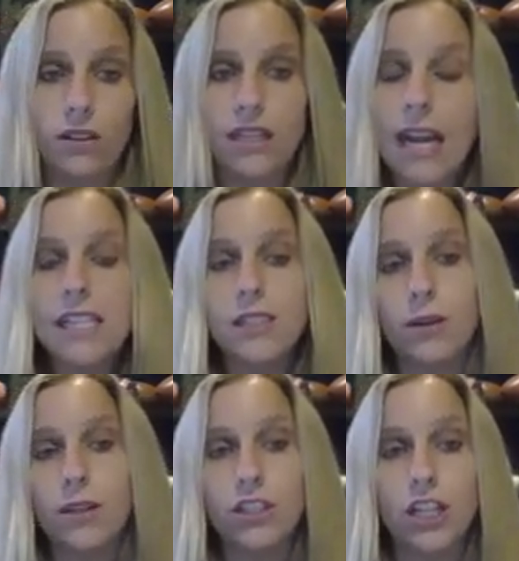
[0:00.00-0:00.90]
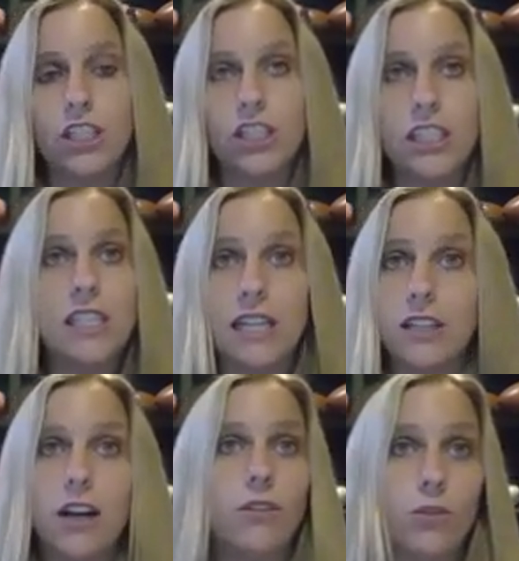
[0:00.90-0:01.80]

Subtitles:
case where the judge did say, no,